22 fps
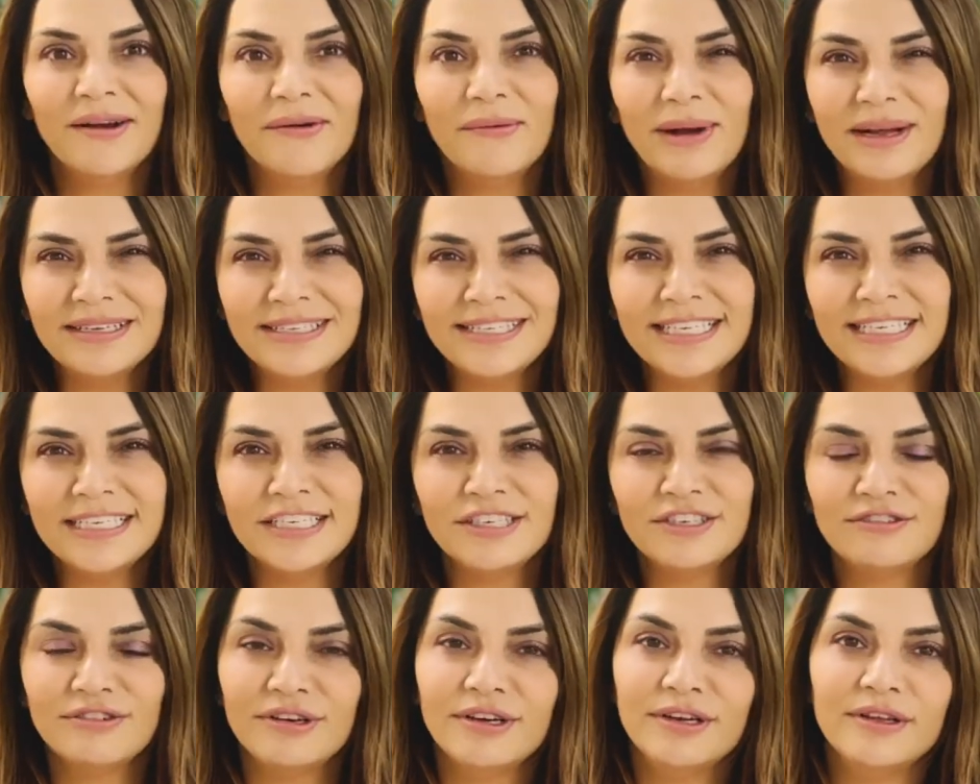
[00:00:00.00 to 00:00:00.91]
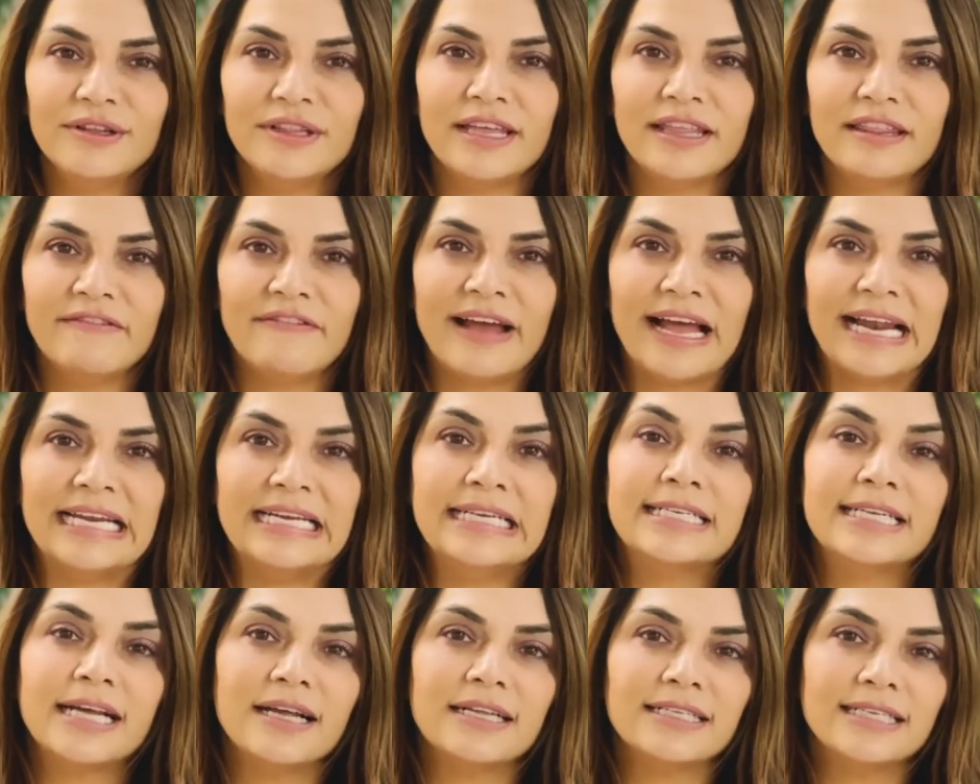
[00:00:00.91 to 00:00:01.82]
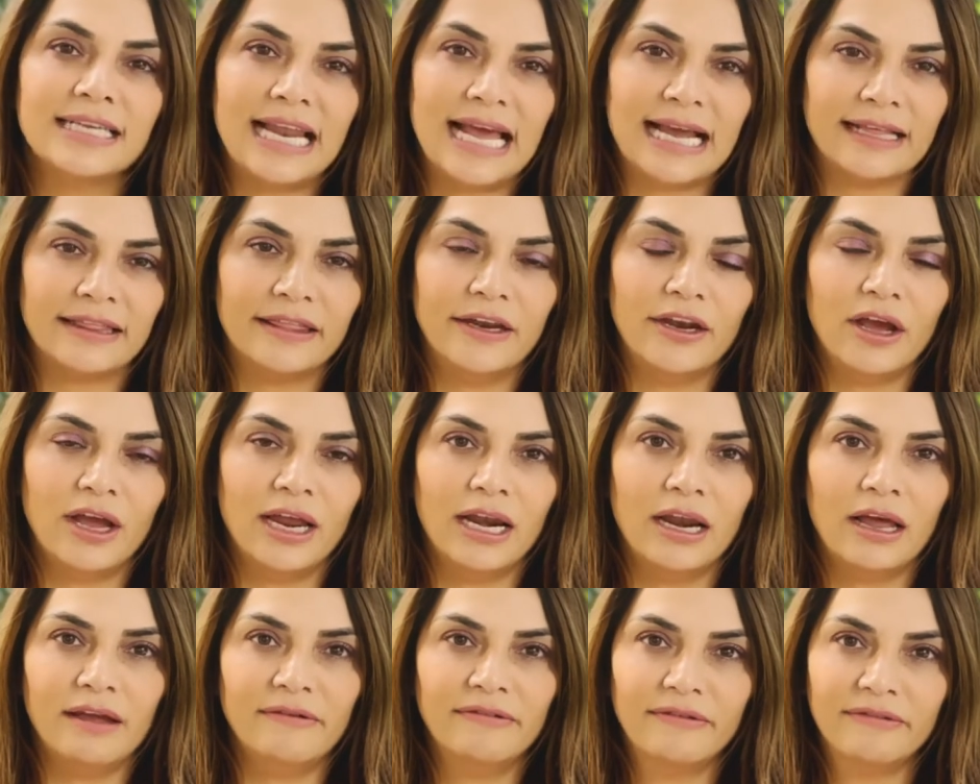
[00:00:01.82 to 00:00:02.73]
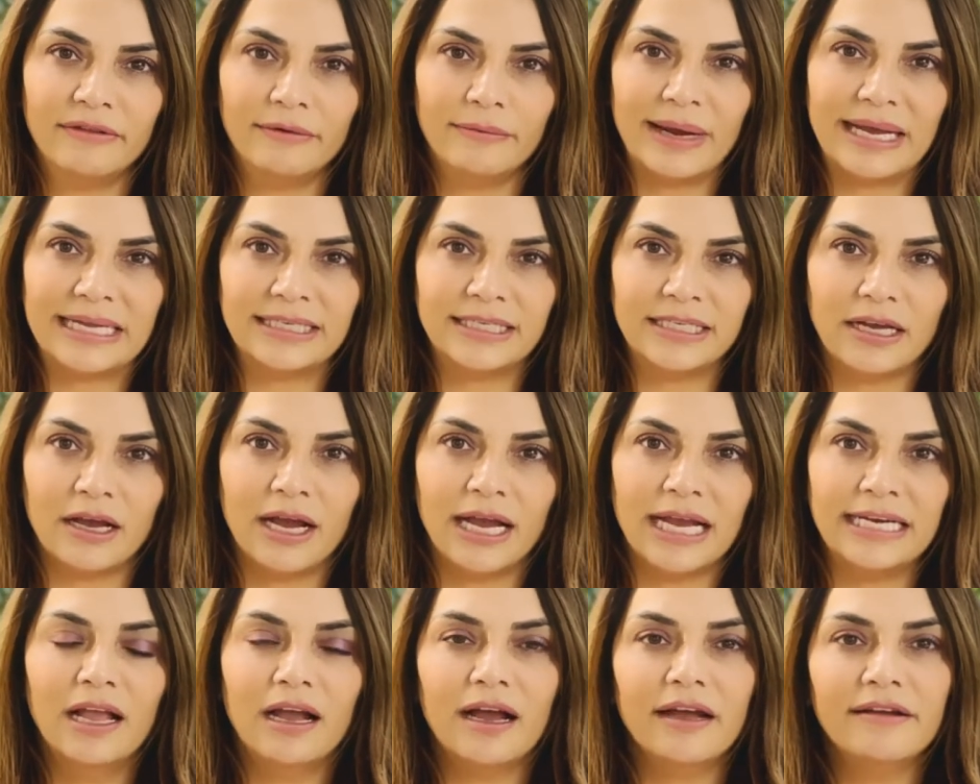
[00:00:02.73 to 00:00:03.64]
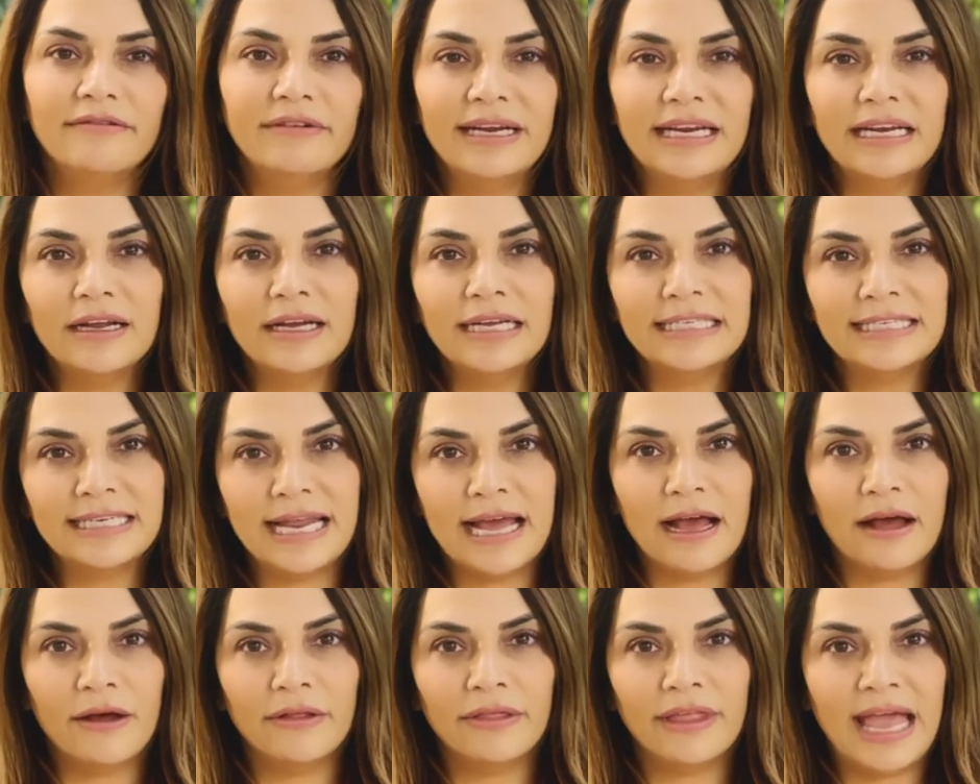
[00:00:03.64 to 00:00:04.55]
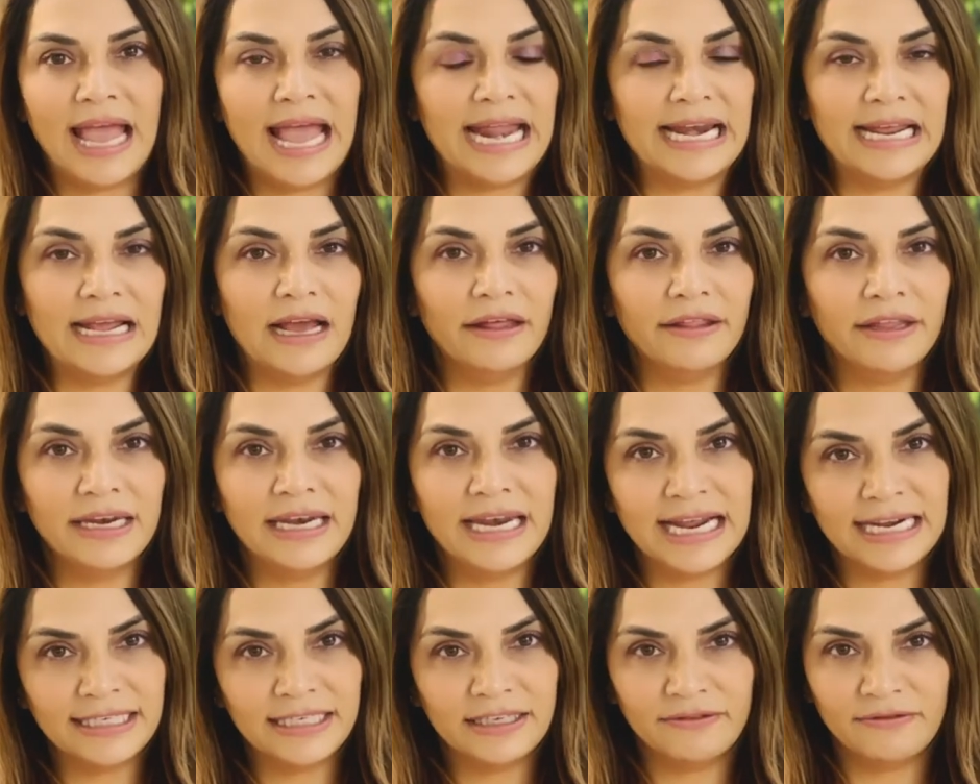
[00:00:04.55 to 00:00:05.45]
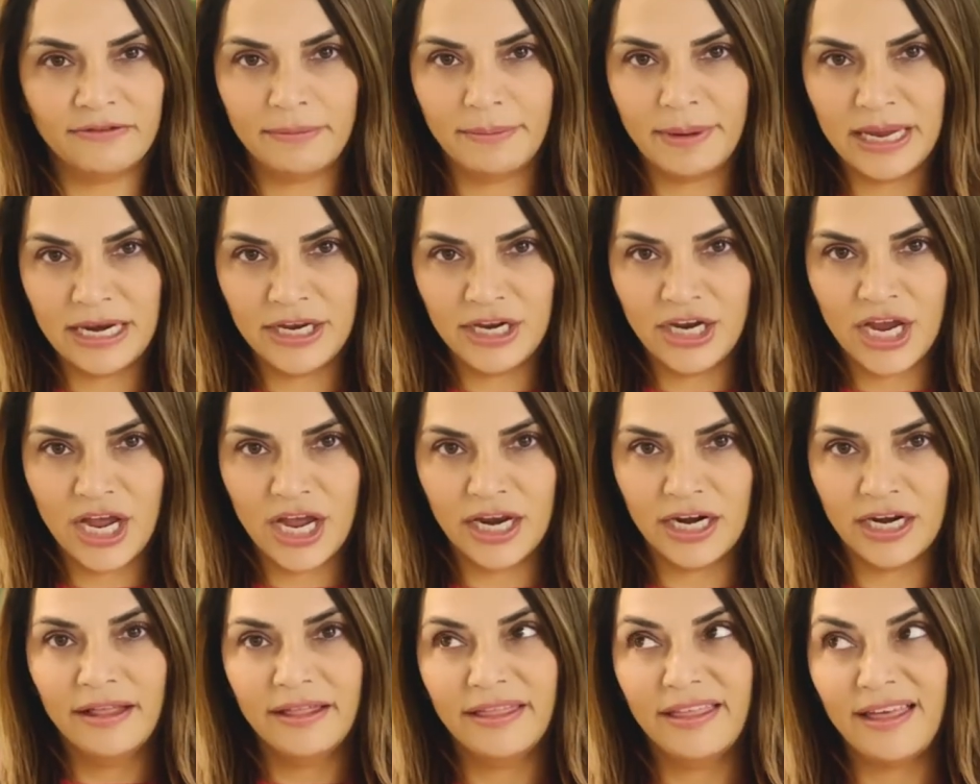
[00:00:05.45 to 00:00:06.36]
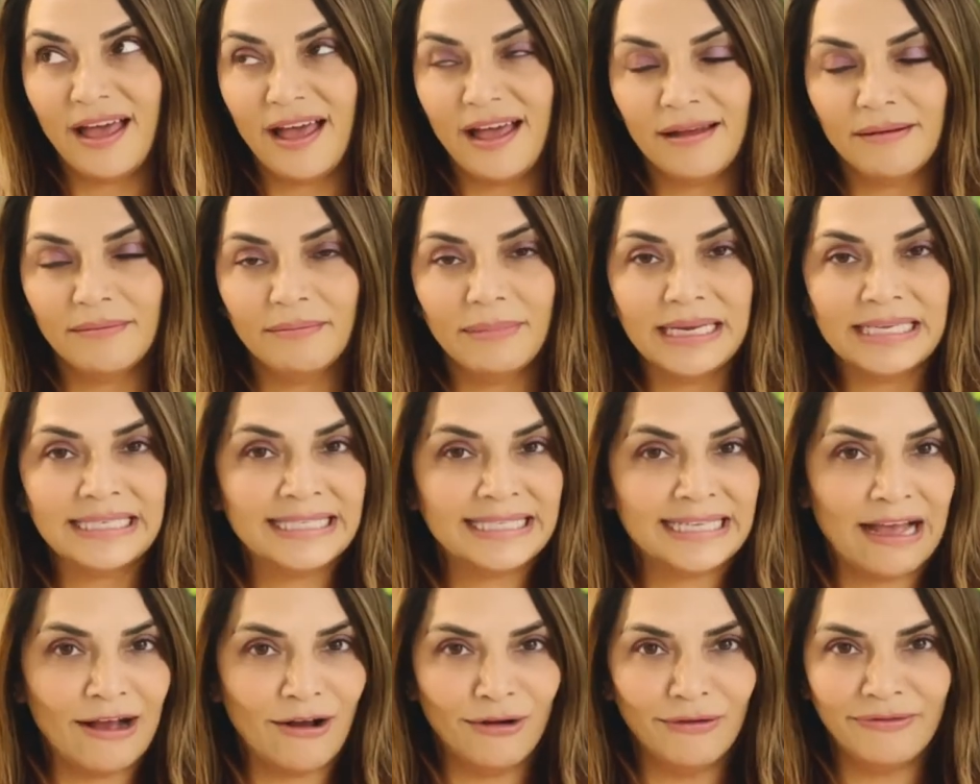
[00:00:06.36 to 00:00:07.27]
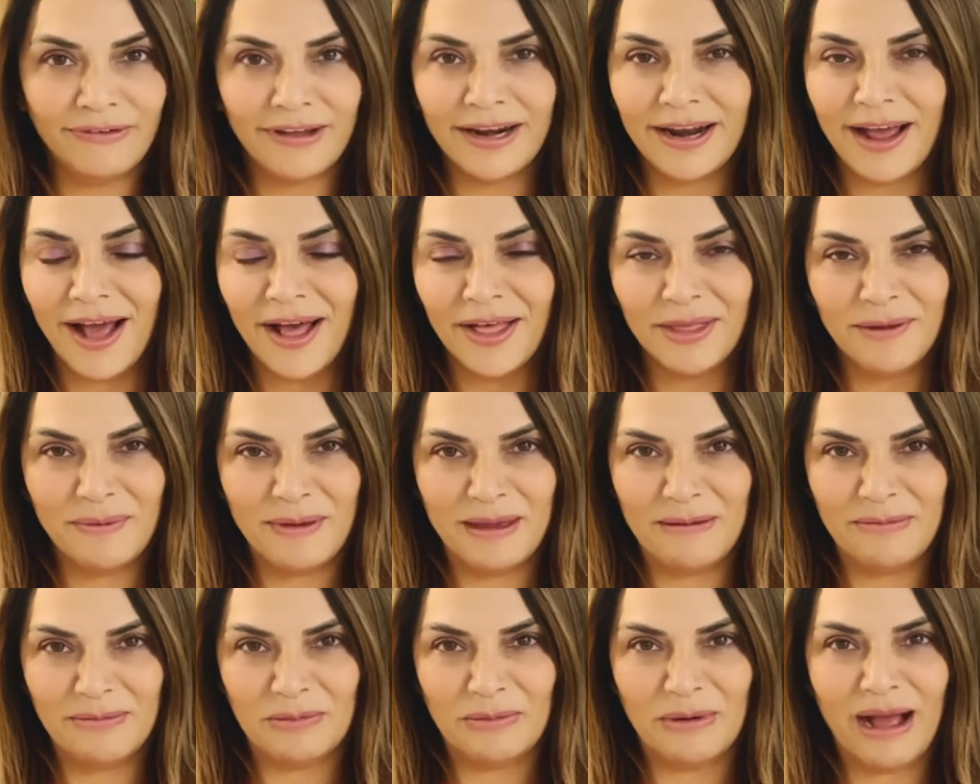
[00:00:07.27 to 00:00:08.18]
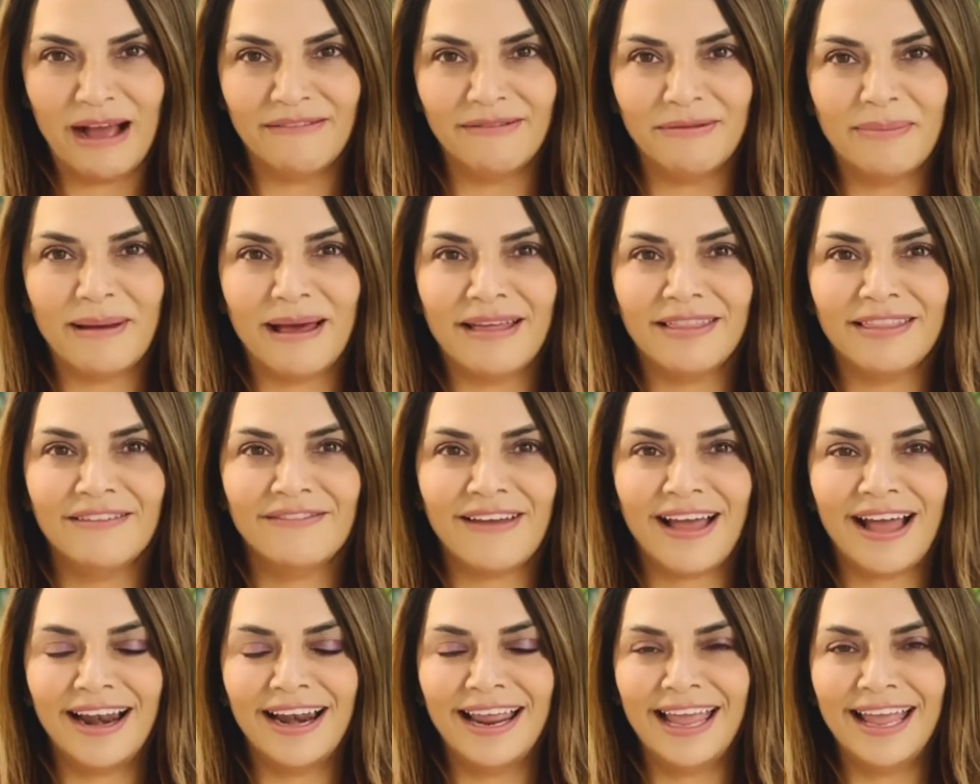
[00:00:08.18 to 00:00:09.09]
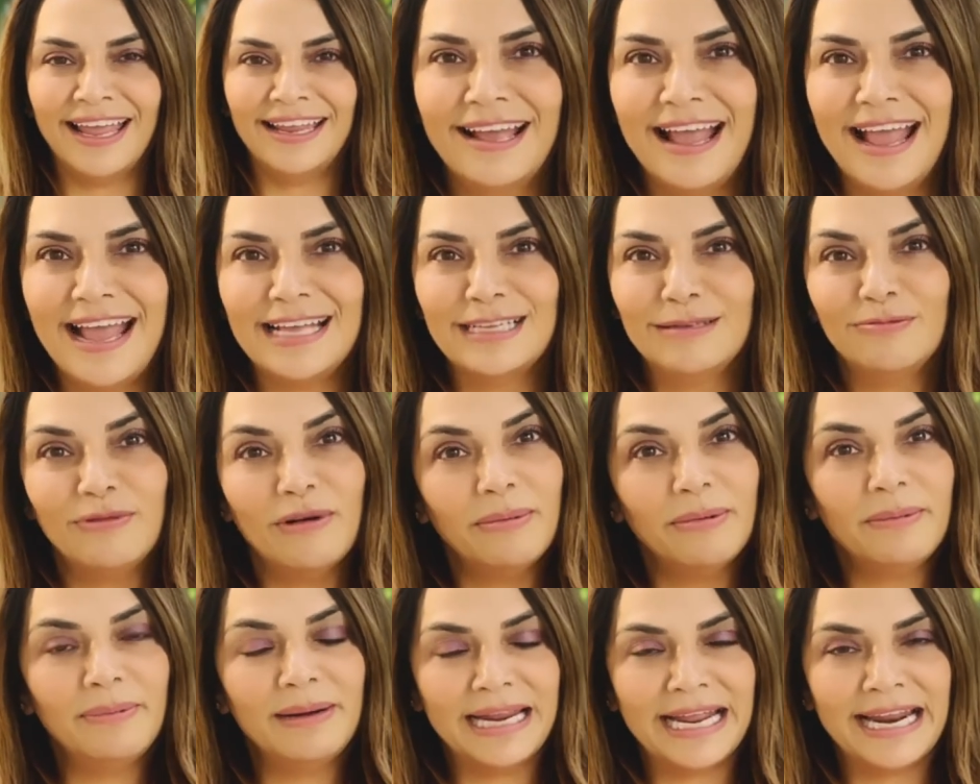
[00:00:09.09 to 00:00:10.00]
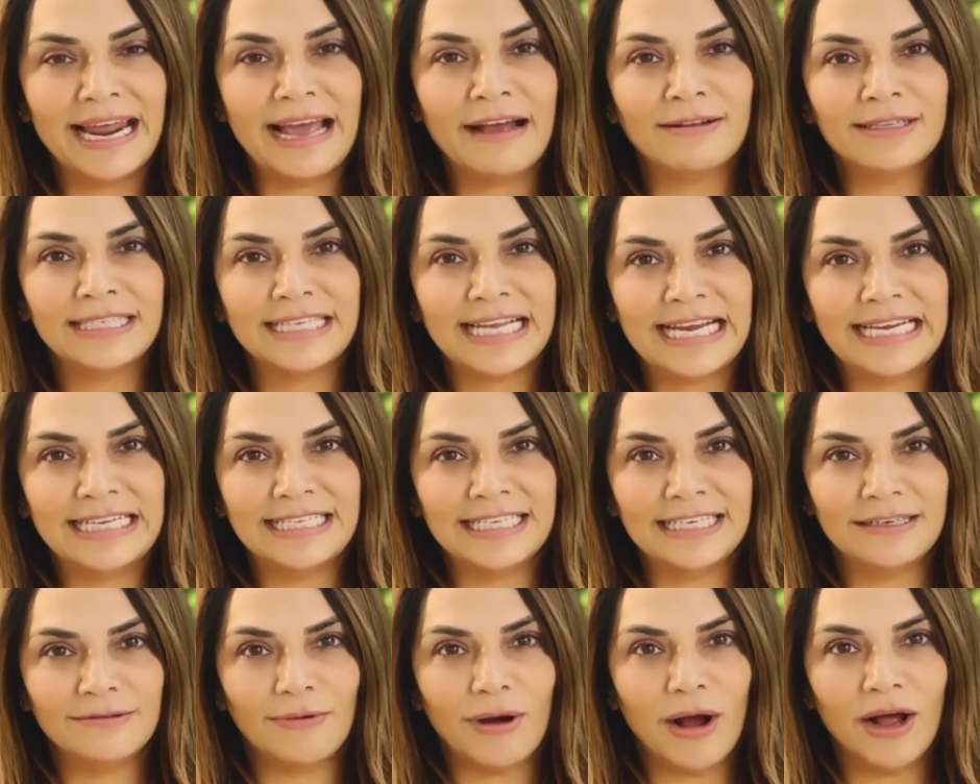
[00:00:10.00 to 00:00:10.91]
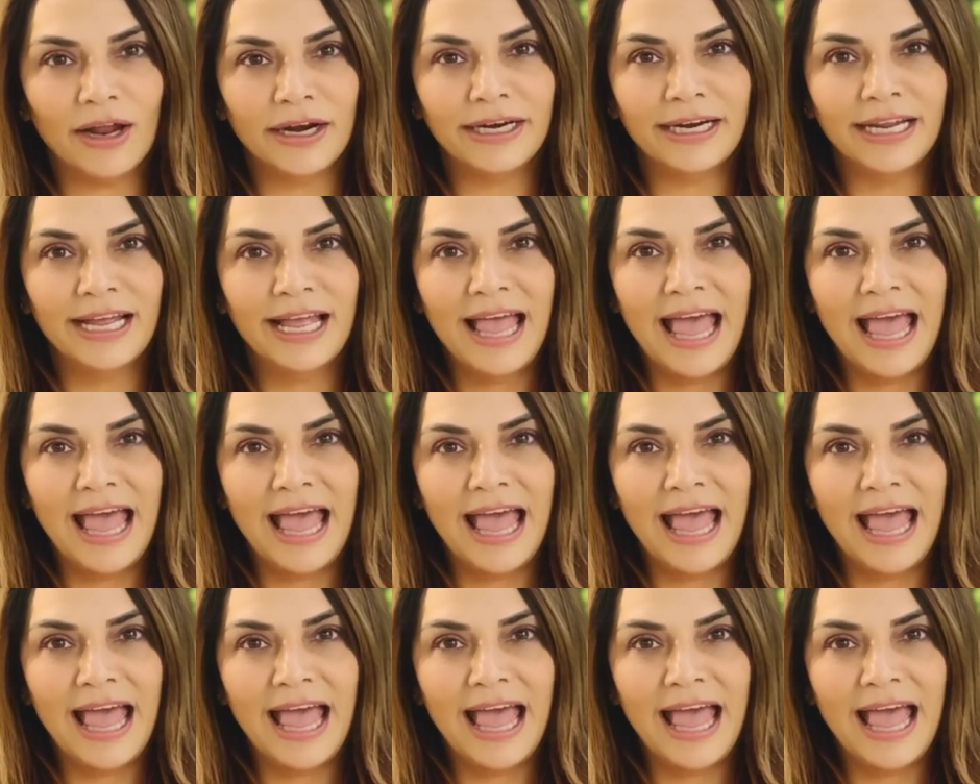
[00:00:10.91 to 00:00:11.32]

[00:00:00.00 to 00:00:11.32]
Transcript: Whilst it's true that the valley does lack the nightlife of the west side, I realise now that any other negative opinion that myself and other people have about the valley is probably an outdated one,